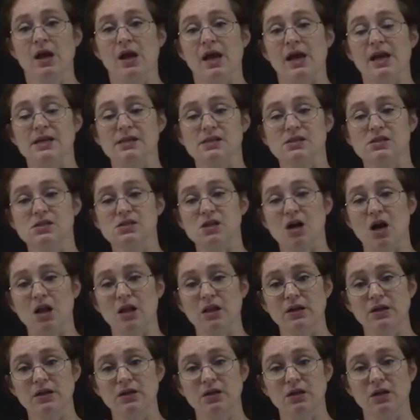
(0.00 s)
a
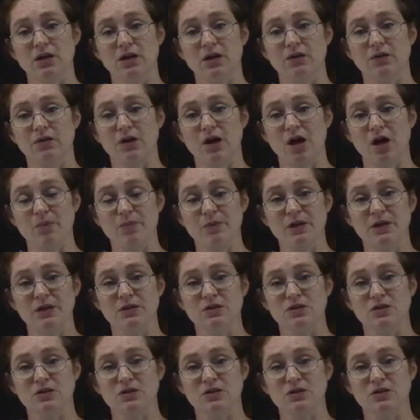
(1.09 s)
solid uh, carbon,